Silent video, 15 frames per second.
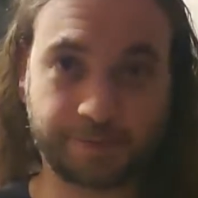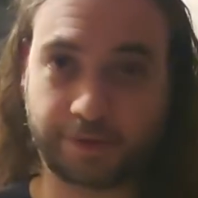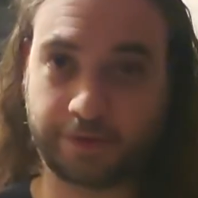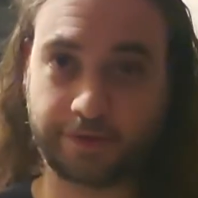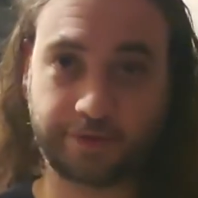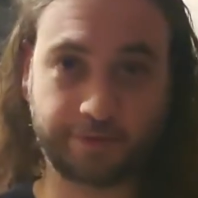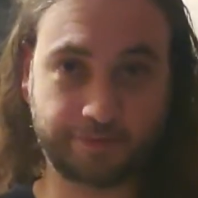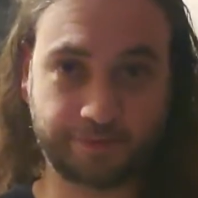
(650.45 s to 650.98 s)
We
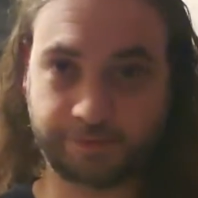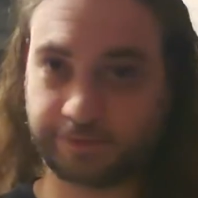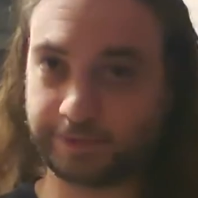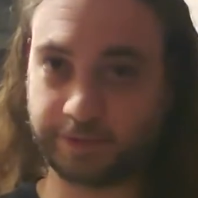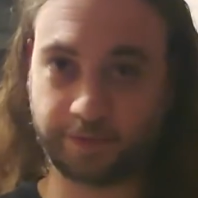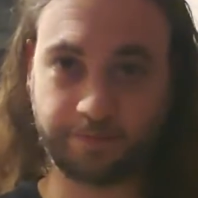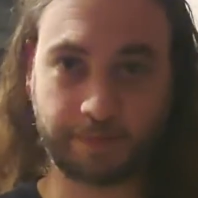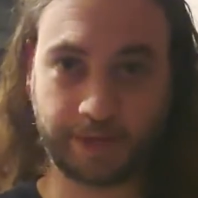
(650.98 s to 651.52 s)
all know
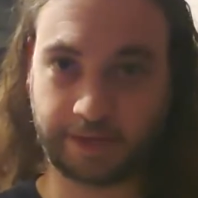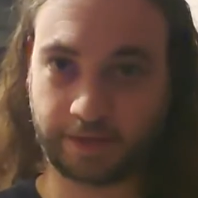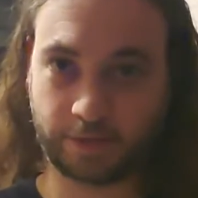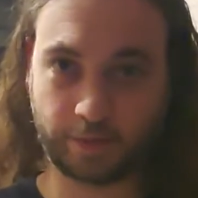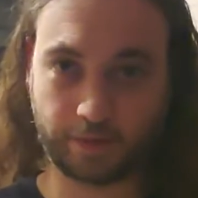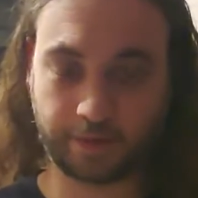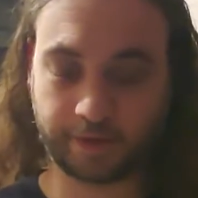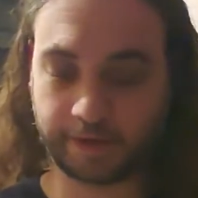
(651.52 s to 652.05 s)
his body of
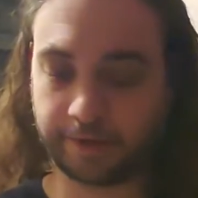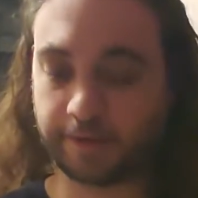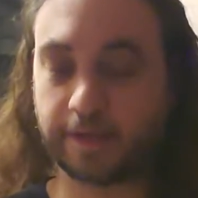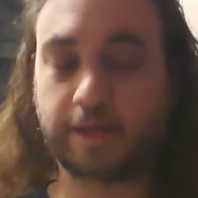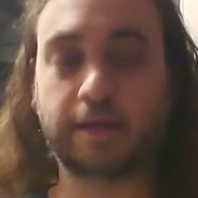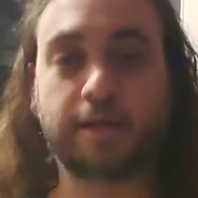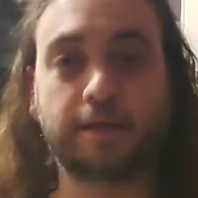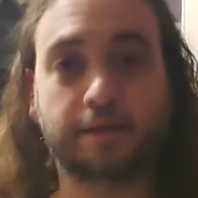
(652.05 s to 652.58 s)
work.
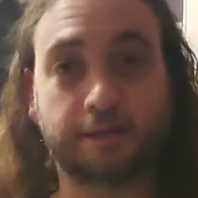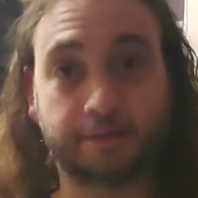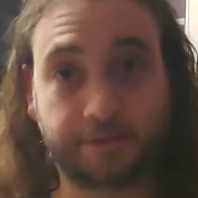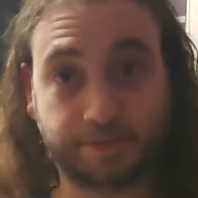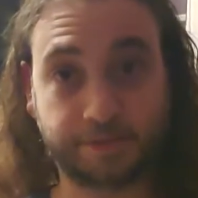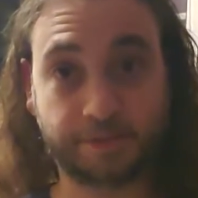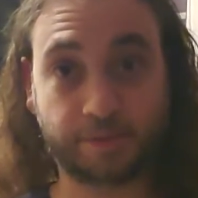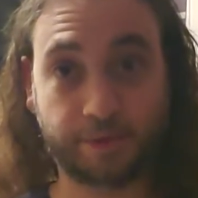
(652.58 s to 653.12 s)
And
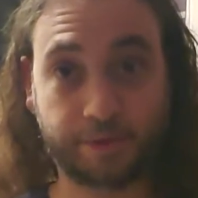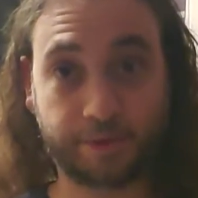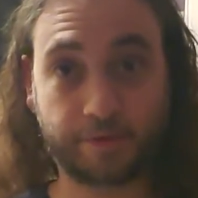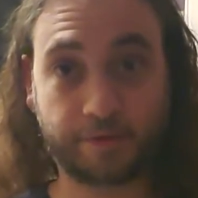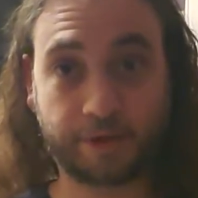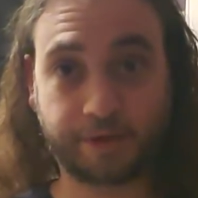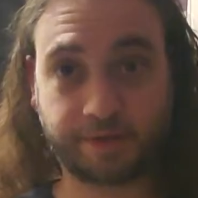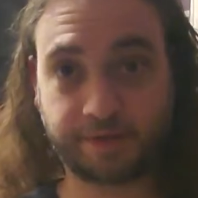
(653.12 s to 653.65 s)
this is one of the
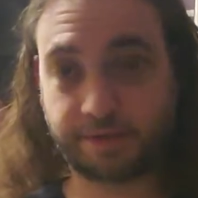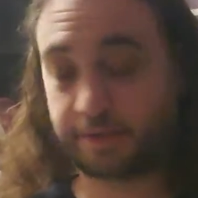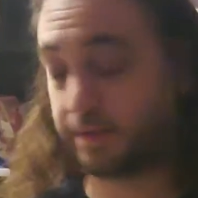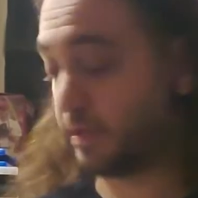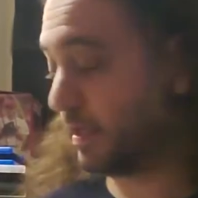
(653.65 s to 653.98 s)
greats.